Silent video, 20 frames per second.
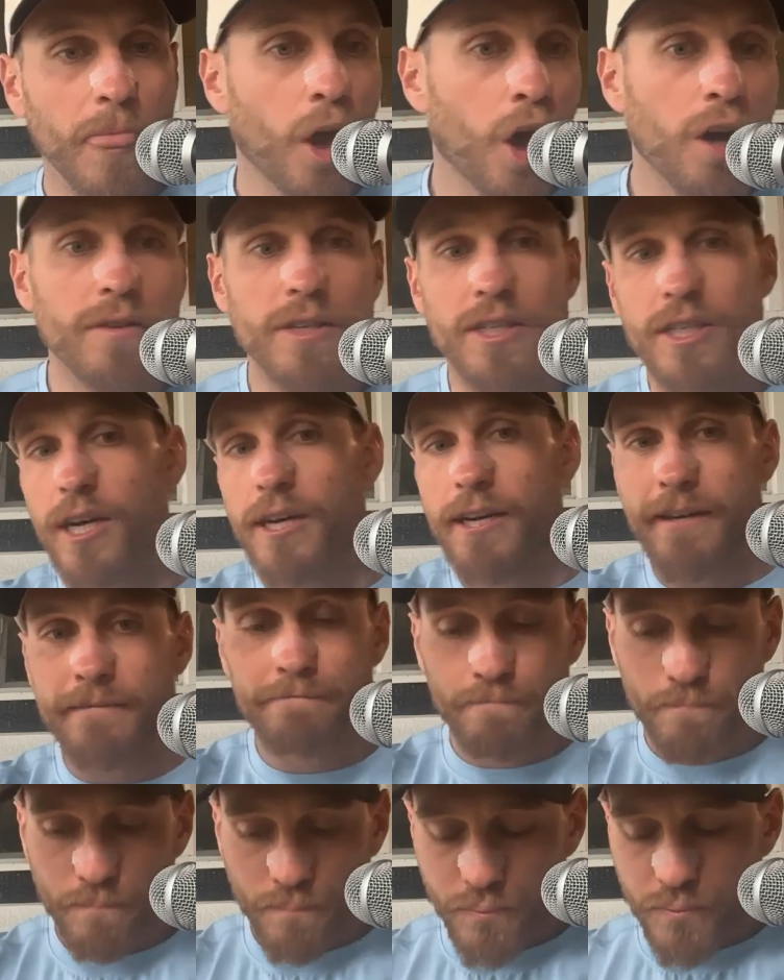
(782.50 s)
all of a
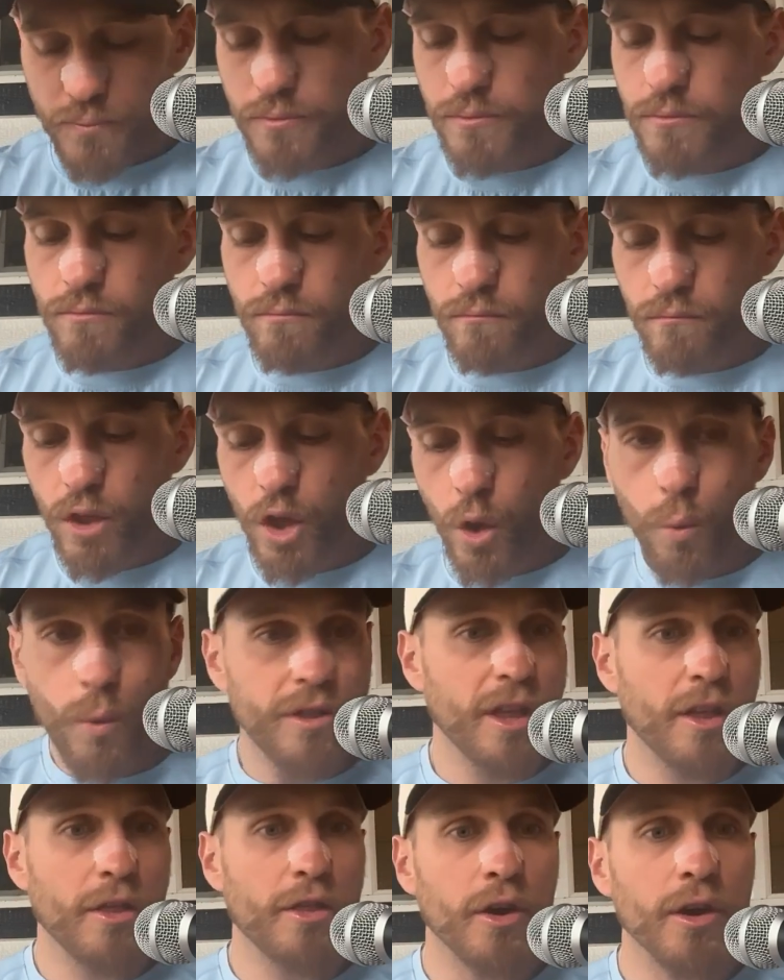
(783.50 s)
sudden,
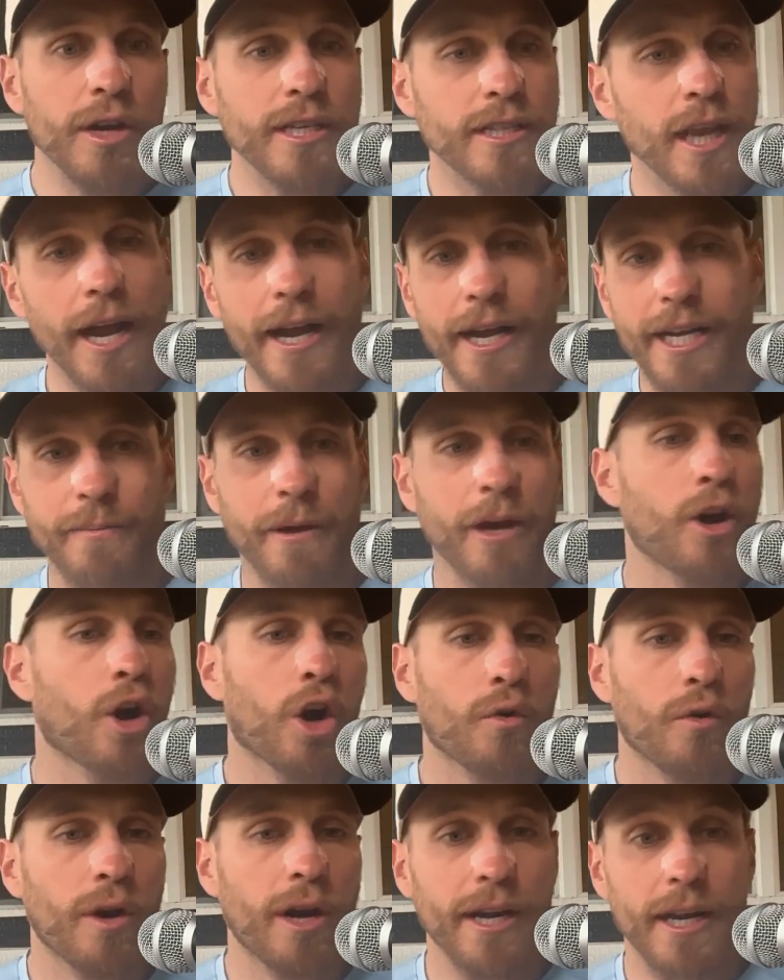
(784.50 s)
within 30 seconds, my
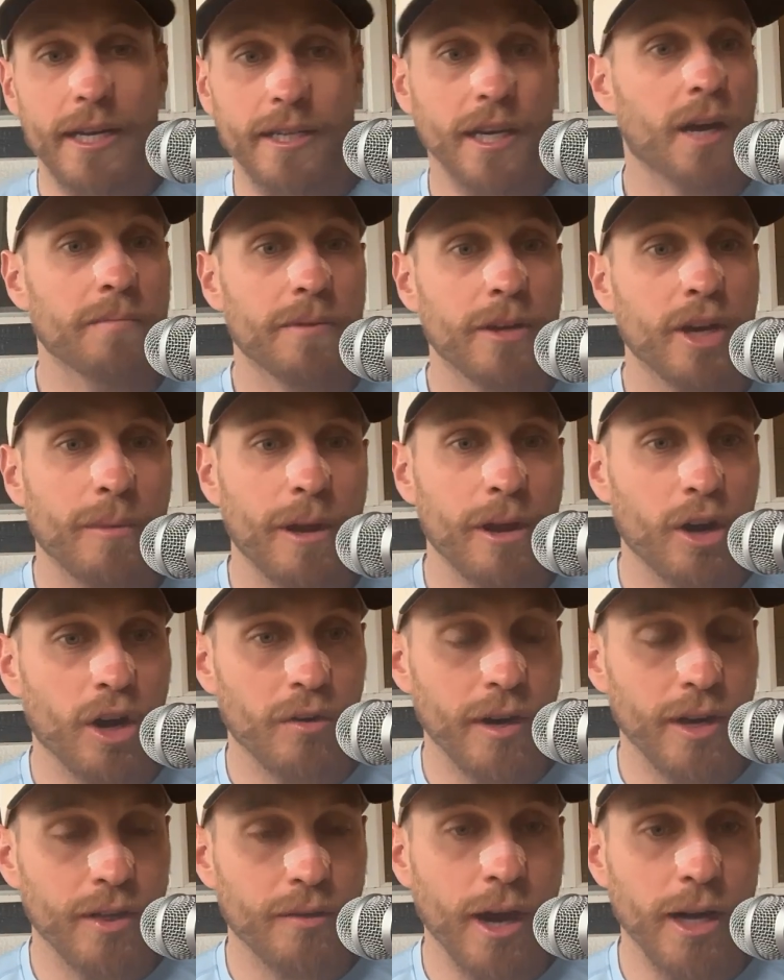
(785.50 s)
heart rate is up near my heart
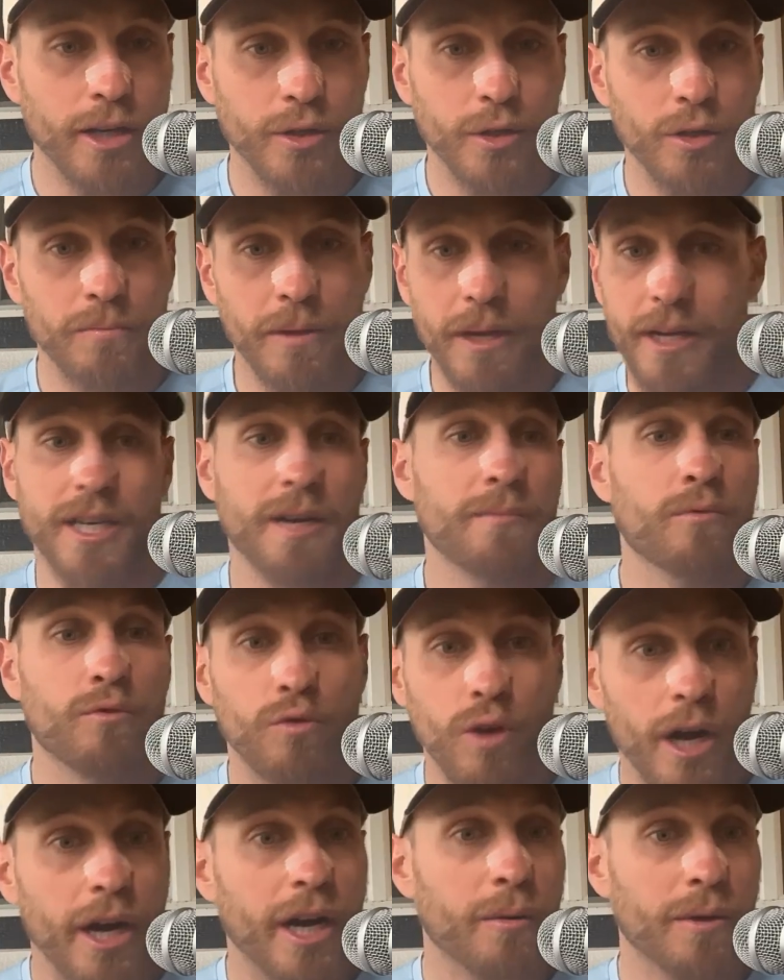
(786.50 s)
rate threshold because I'm
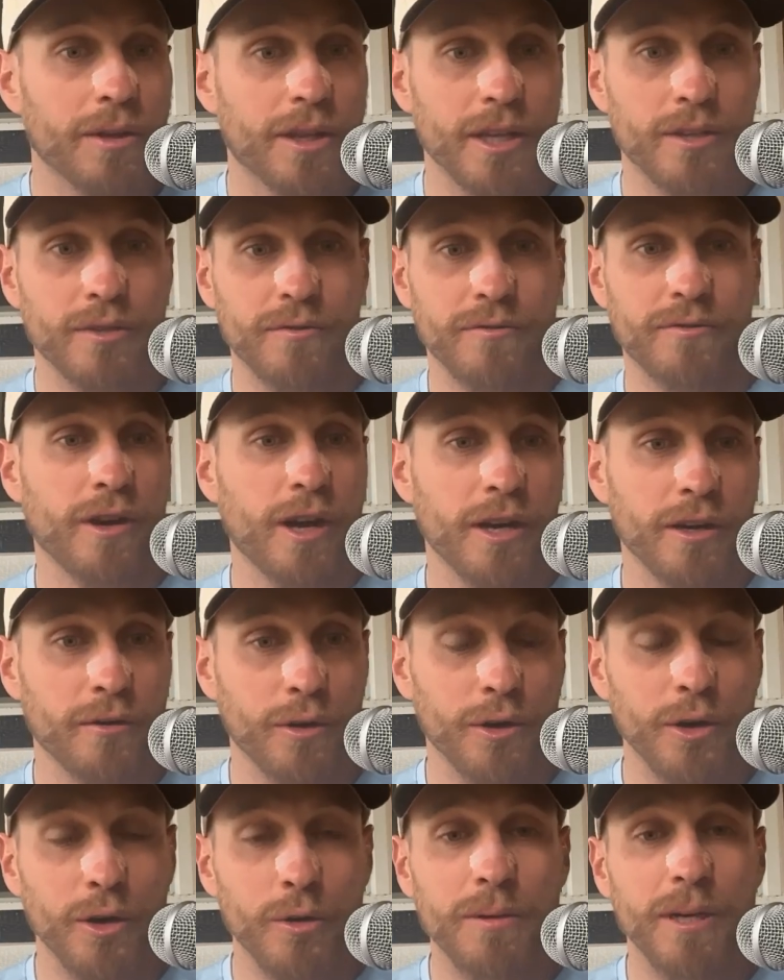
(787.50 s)
running with this front
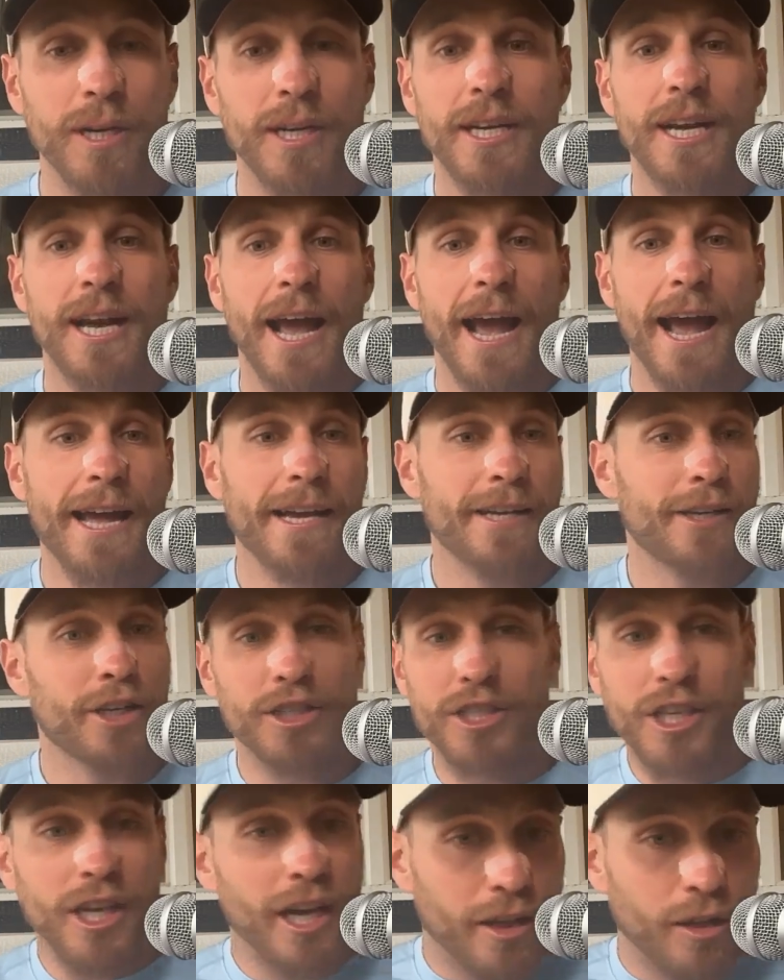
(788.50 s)
group. And
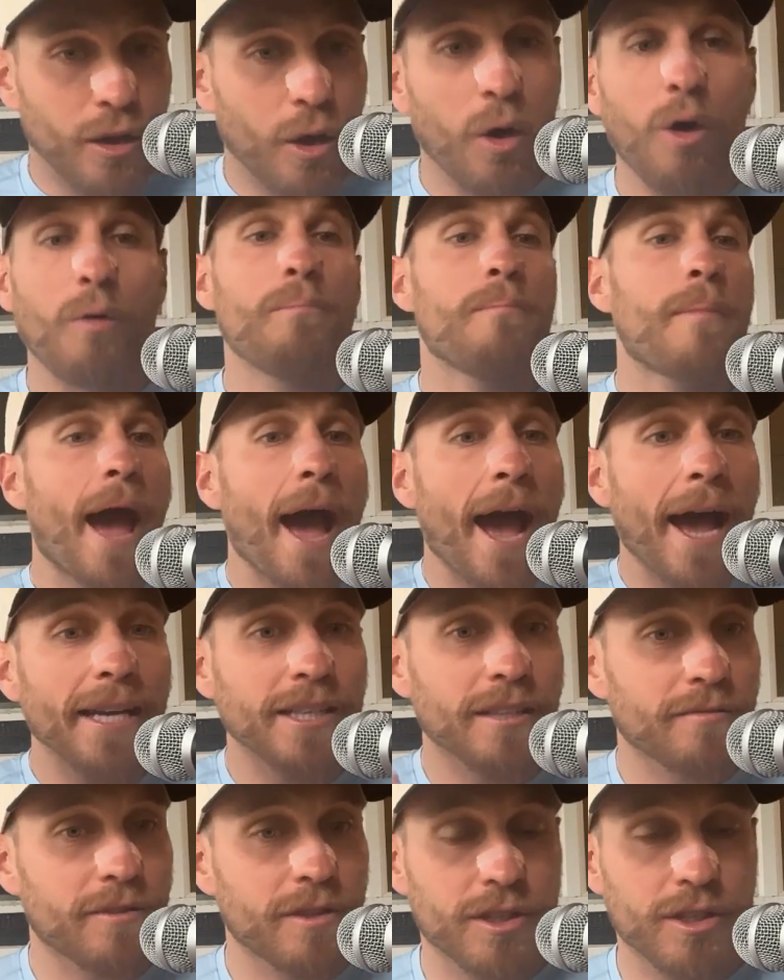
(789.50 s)
just like the whole
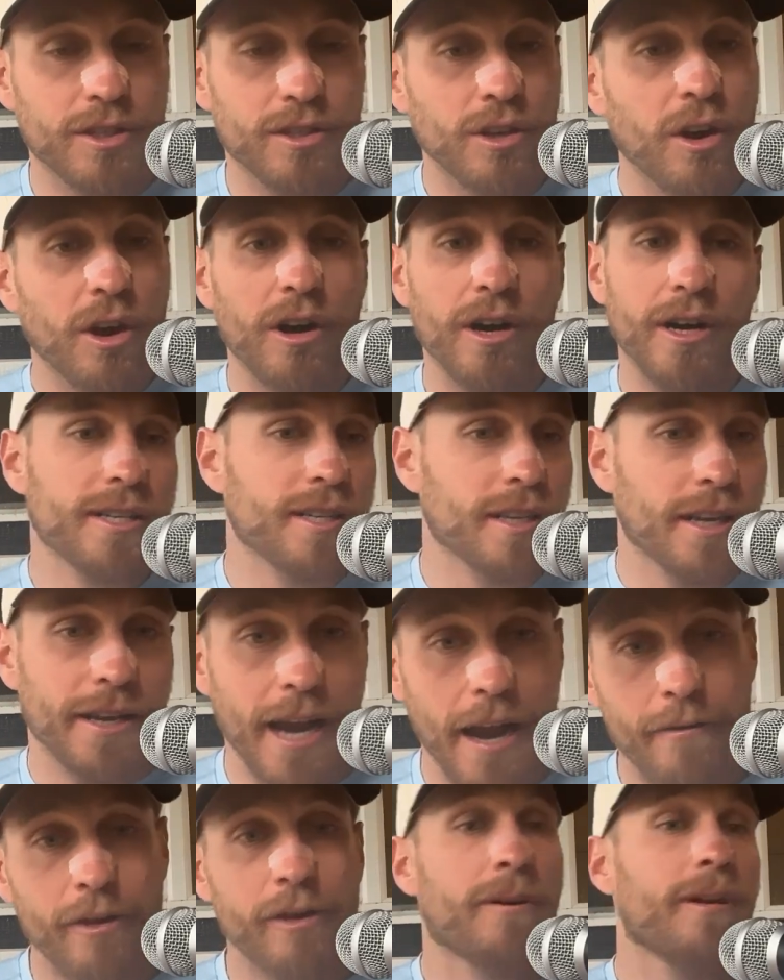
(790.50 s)
mass of the start is like
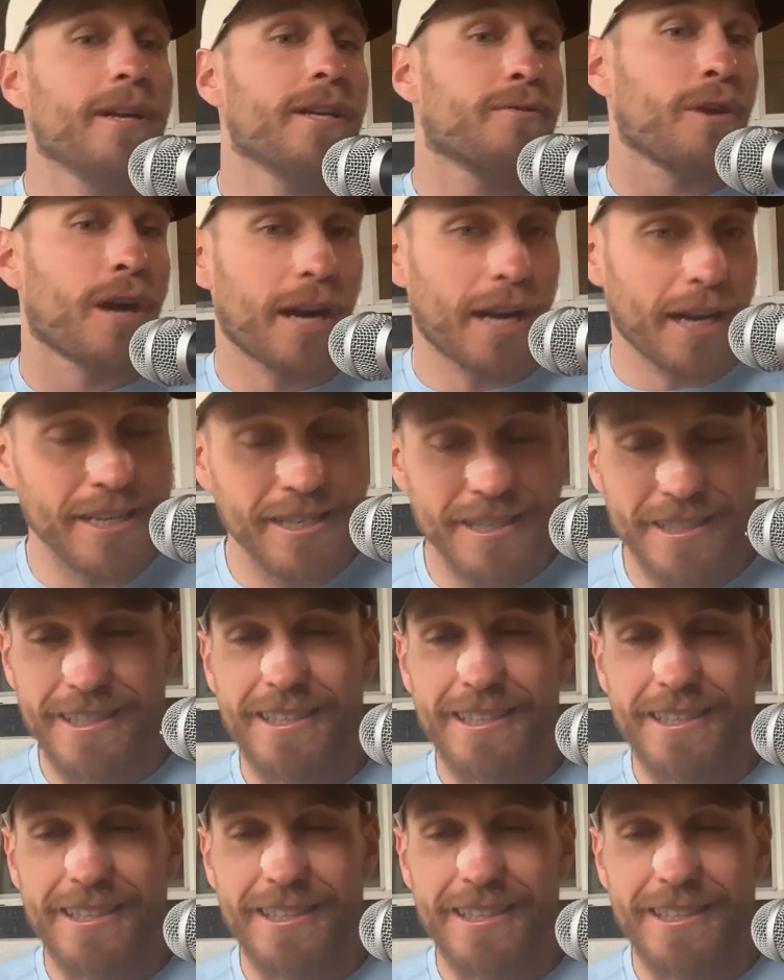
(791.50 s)
everybody's running.